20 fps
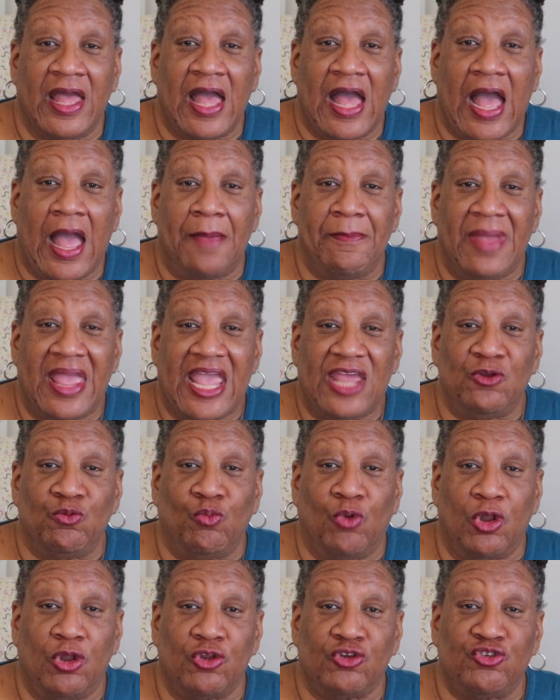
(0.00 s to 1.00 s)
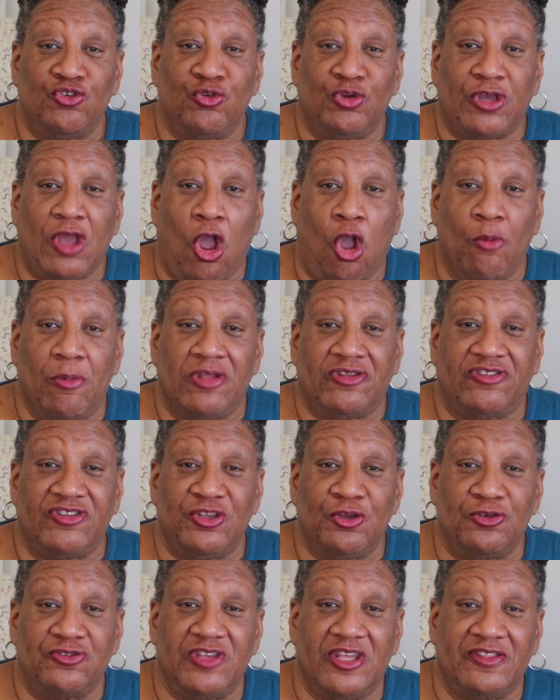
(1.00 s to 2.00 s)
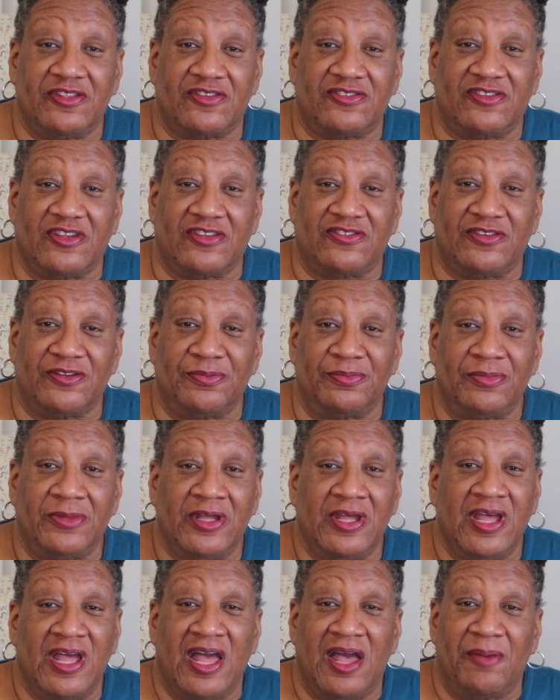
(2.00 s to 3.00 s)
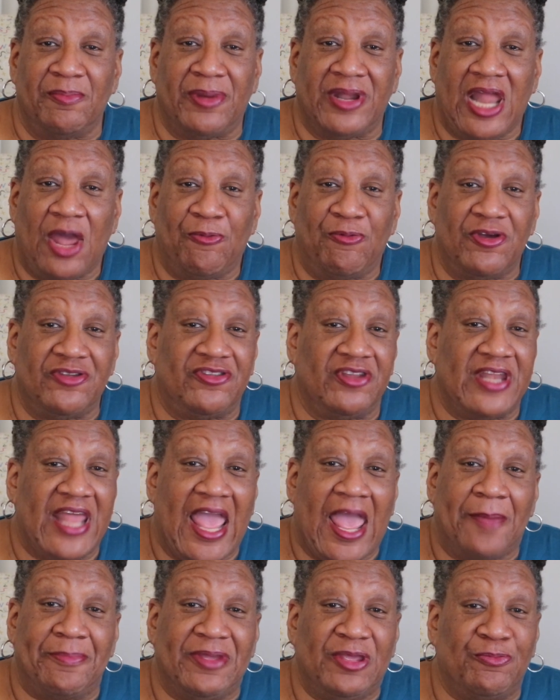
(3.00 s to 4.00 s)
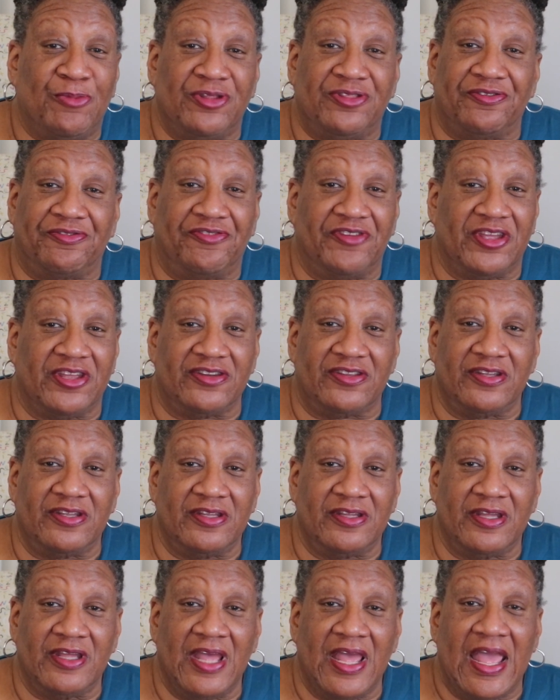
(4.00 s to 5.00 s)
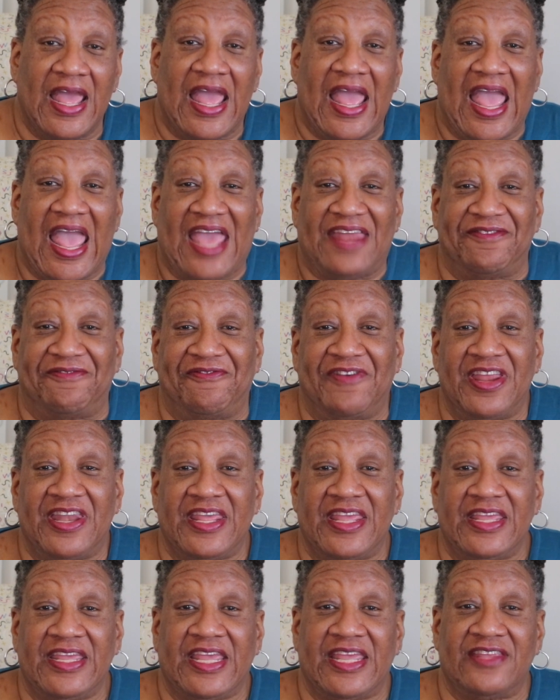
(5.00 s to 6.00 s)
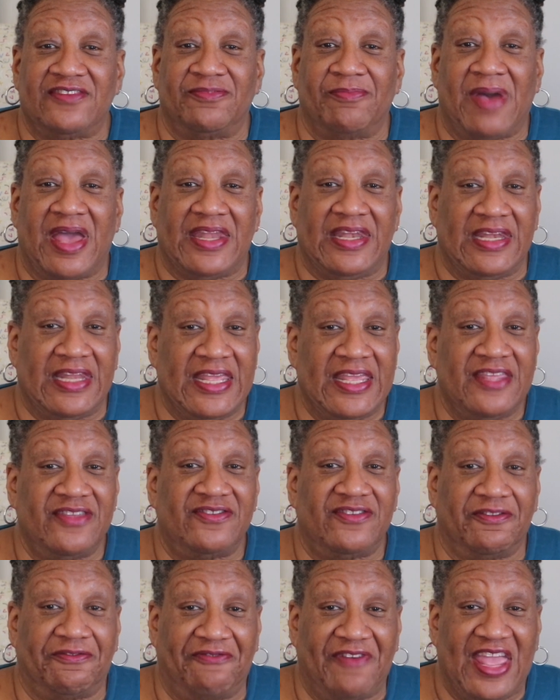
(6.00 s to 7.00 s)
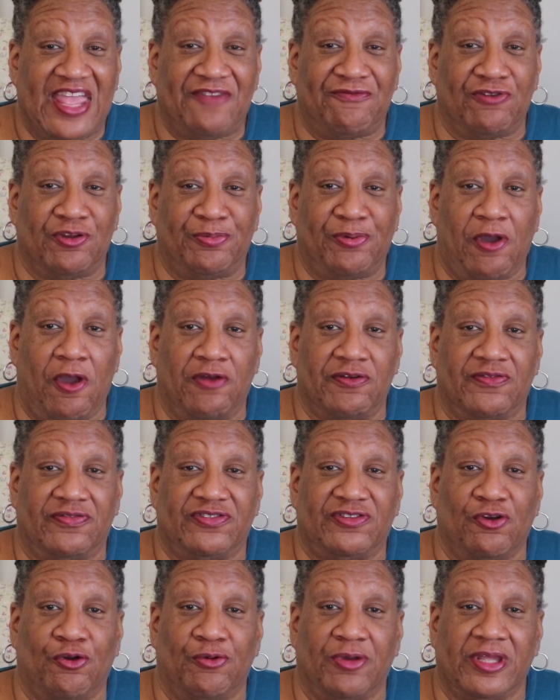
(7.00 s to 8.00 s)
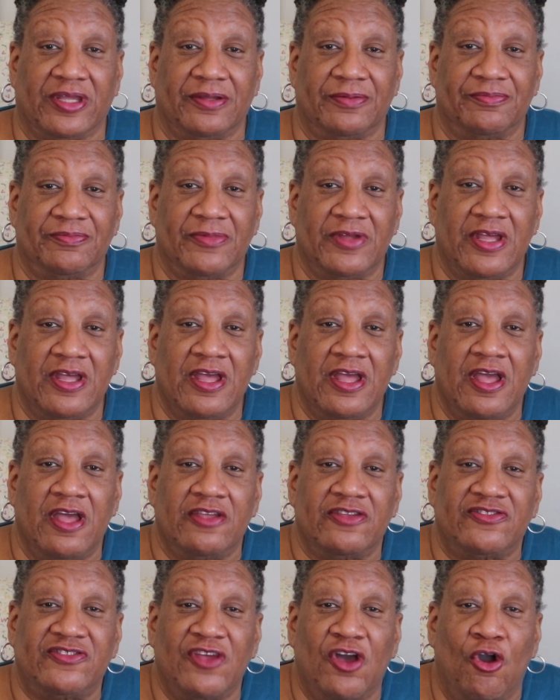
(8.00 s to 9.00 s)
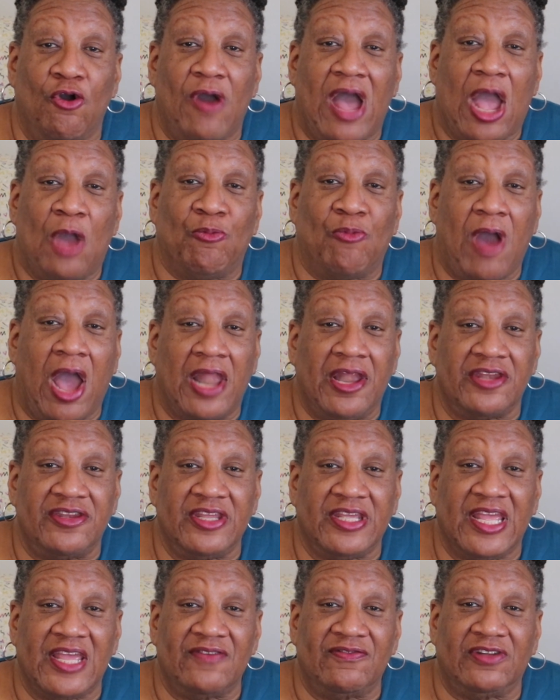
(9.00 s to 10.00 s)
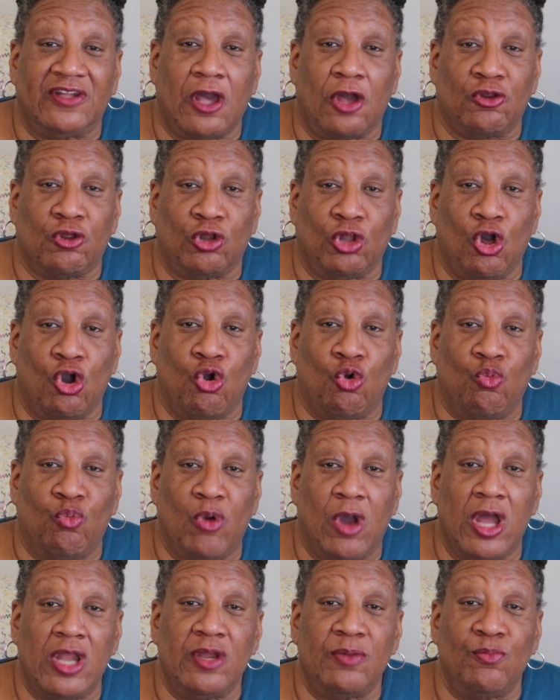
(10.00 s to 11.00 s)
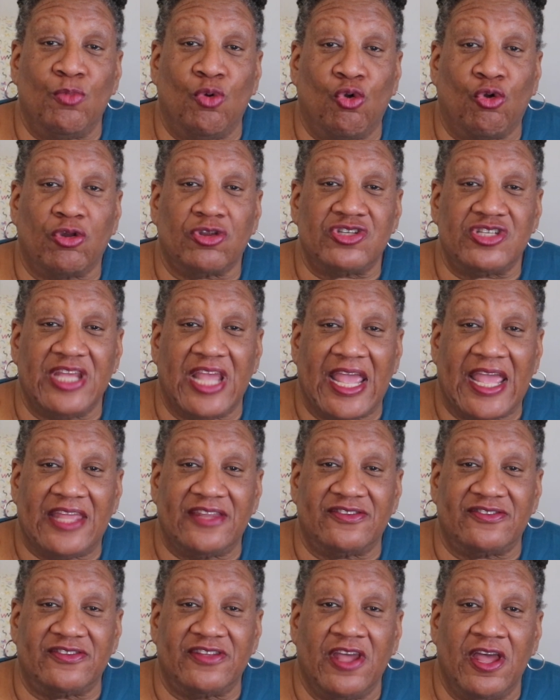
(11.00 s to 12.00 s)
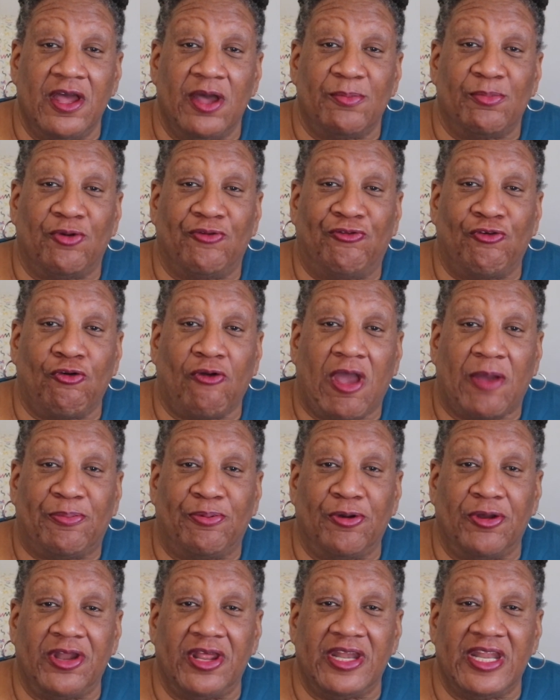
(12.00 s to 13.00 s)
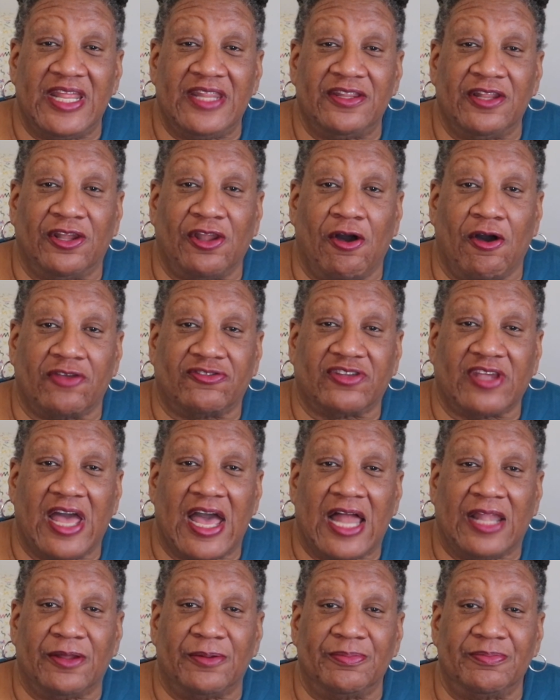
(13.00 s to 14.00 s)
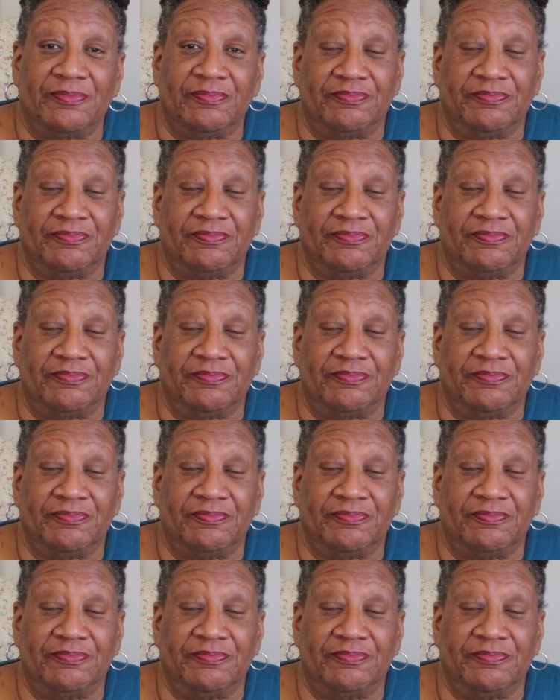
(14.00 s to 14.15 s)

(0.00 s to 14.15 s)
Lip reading: I made one or two garments using the system, but I wasn't happy with the fit. And fitting is my least favorite part of sewing. So I wanted to give Lutterloh one more chance before I put it in the lost column.